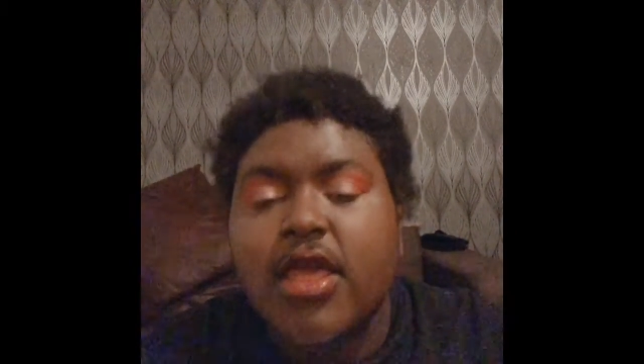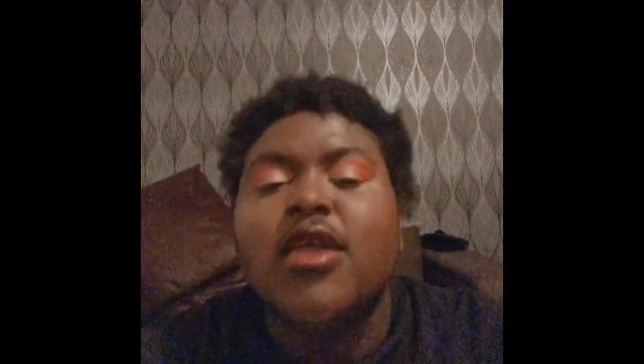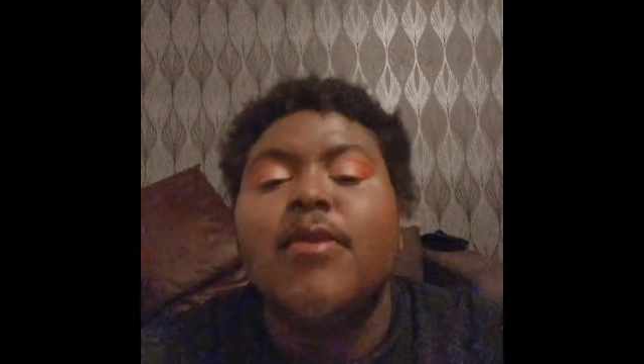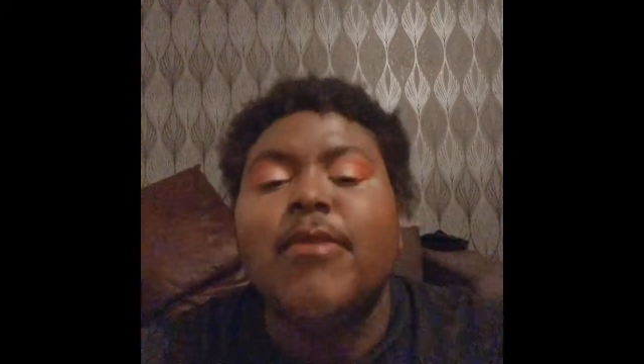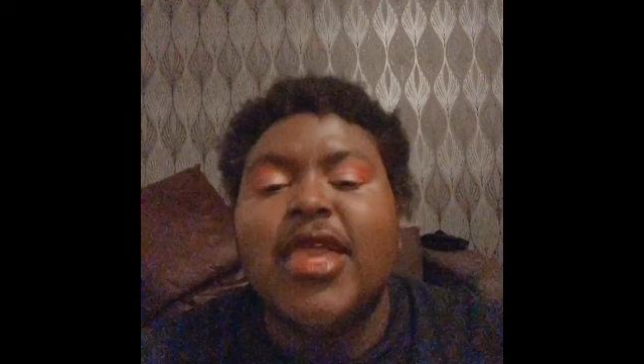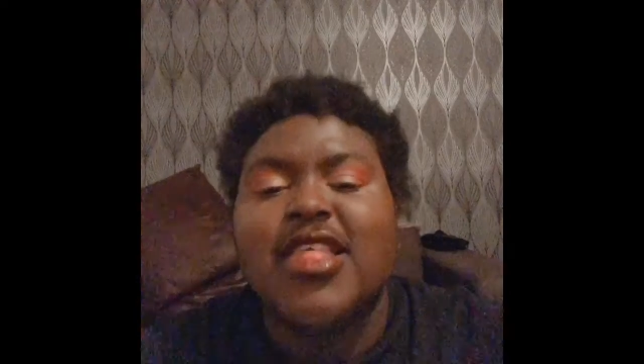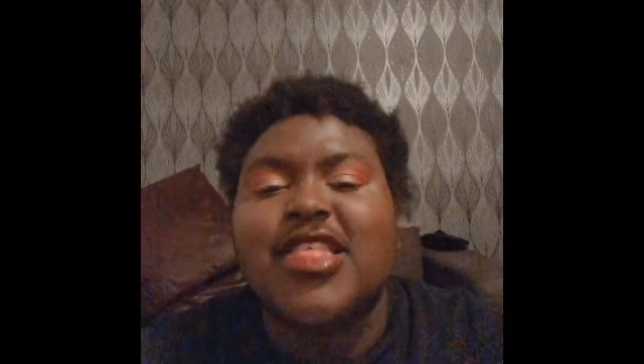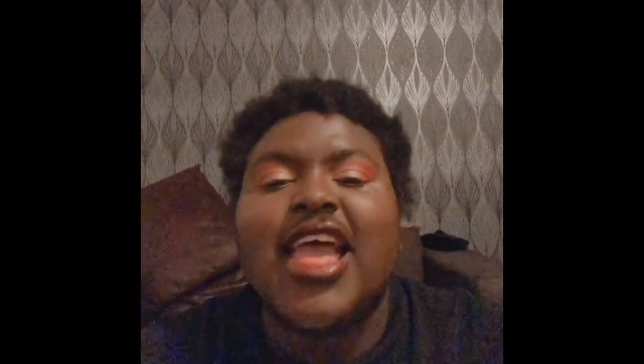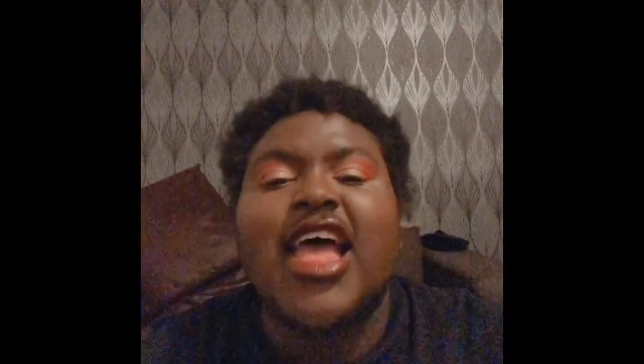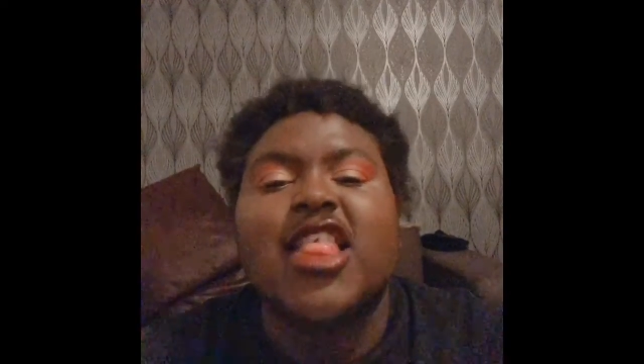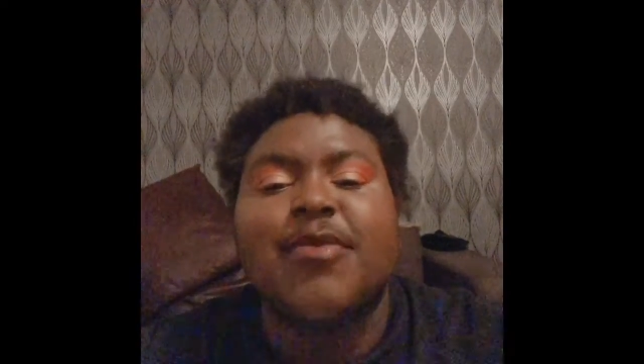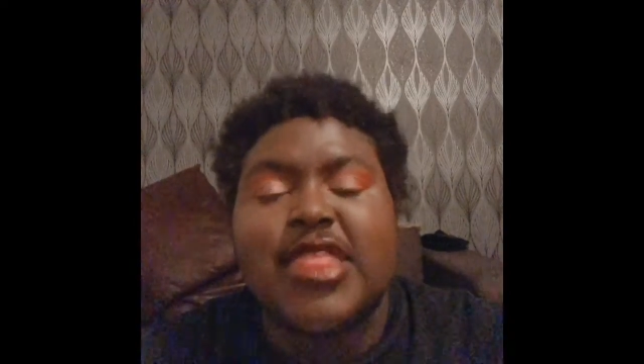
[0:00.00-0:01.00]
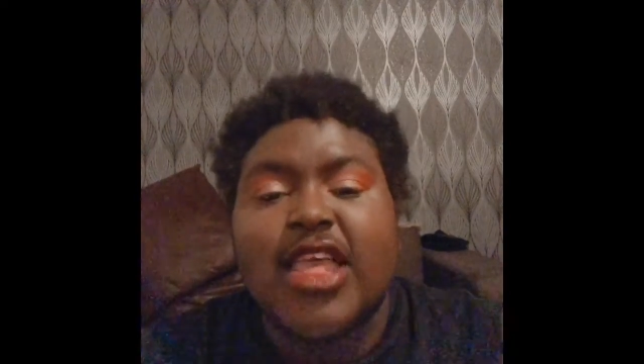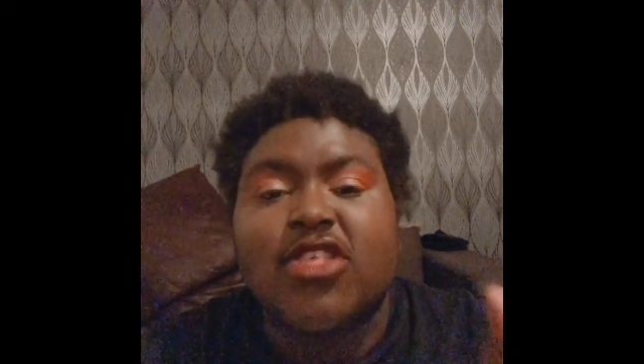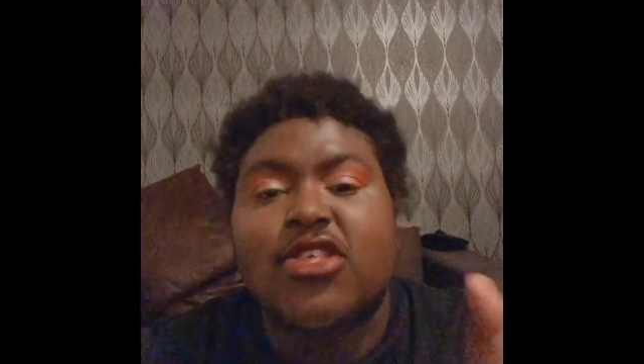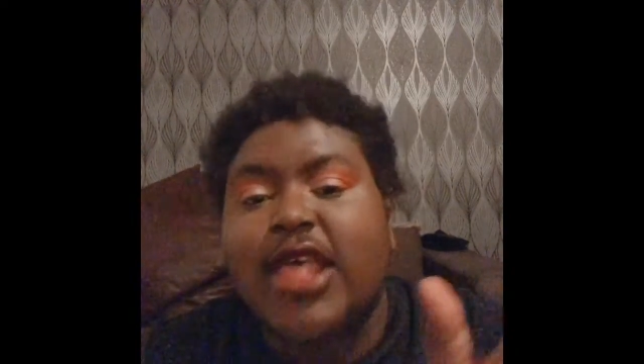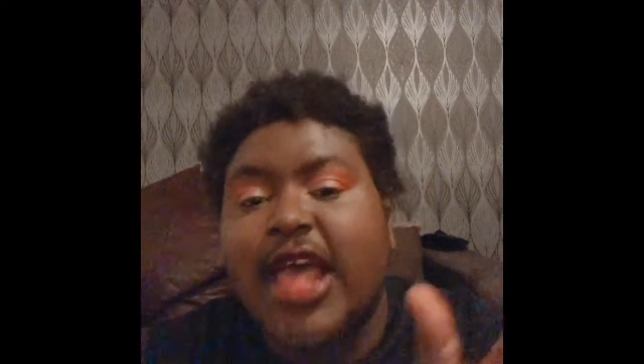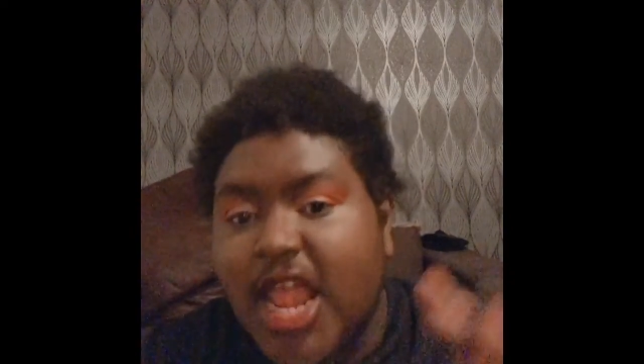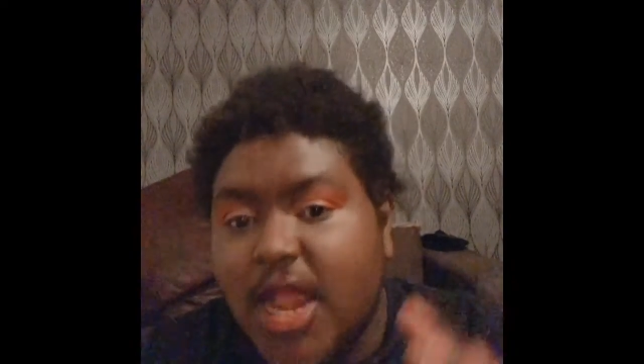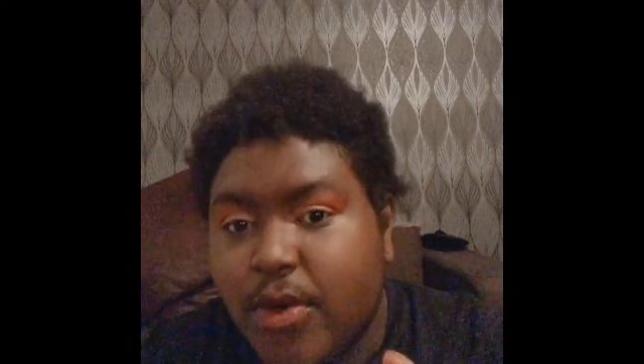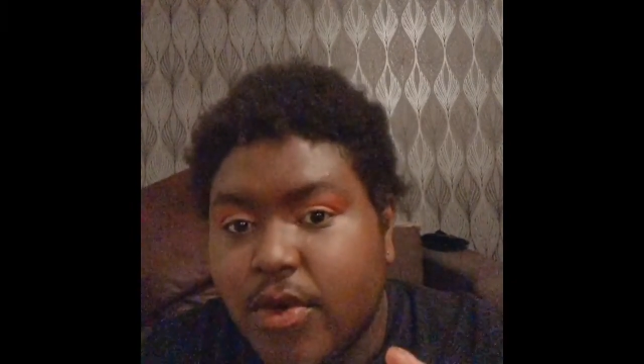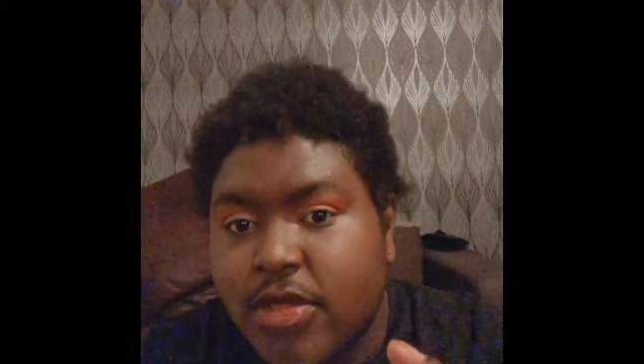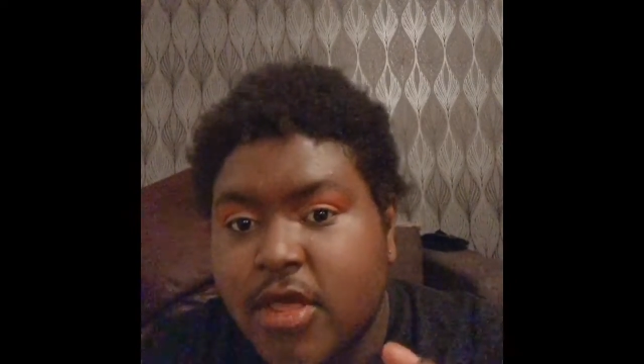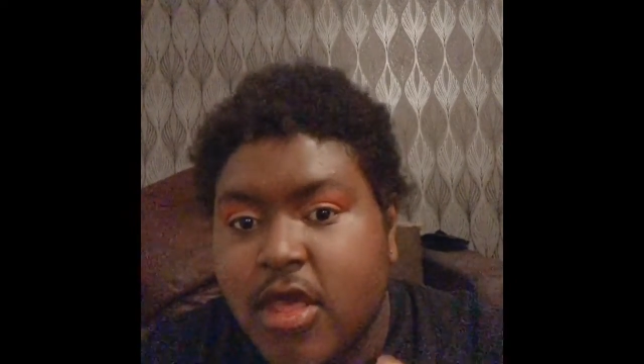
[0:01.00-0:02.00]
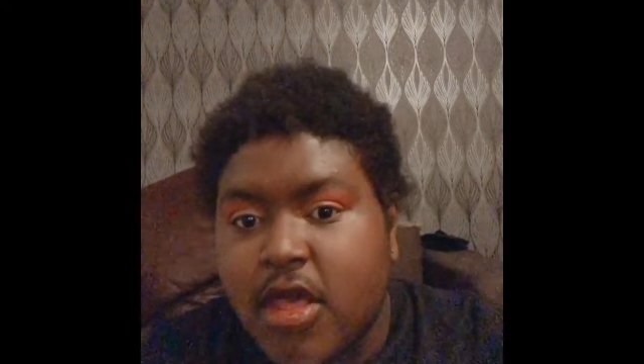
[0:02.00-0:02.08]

means that it hasn't been tested on animals.